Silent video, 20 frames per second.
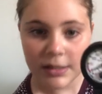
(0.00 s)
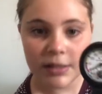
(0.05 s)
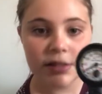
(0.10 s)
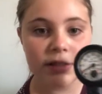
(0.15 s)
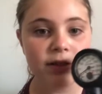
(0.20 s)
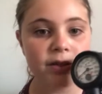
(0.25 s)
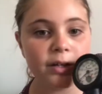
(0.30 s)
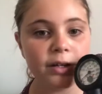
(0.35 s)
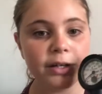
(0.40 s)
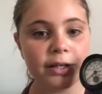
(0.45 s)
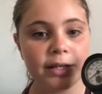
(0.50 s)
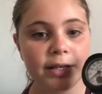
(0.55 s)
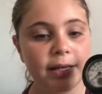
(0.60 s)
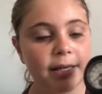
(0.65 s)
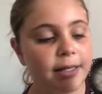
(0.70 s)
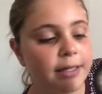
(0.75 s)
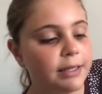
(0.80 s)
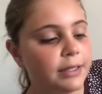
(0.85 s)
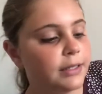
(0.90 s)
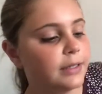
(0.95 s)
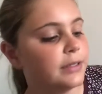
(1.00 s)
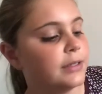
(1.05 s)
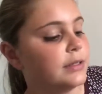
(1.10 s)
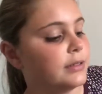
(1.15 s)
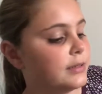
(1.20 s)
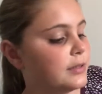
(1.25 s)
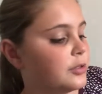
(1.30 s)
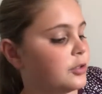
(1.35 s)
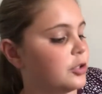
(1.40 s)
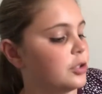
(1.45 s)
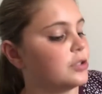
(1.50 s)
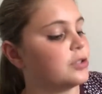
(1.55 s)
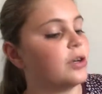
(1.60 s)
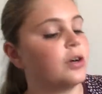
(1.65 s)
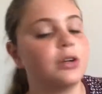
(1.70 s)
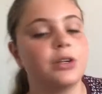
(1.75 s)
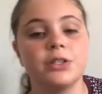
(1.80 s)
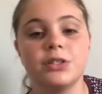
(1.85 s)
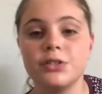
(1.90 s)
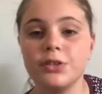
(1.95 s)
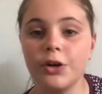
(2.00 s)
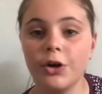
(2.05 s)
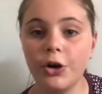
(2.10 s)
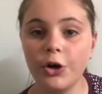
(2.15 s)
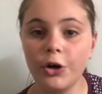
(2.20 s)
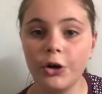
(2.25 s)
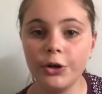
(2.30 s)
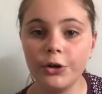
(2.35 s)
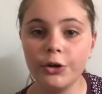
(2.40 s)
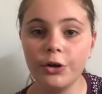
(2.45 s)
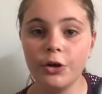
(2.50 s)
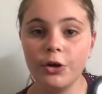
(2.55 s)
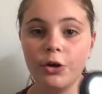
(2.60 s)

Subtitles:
so it is just on its own,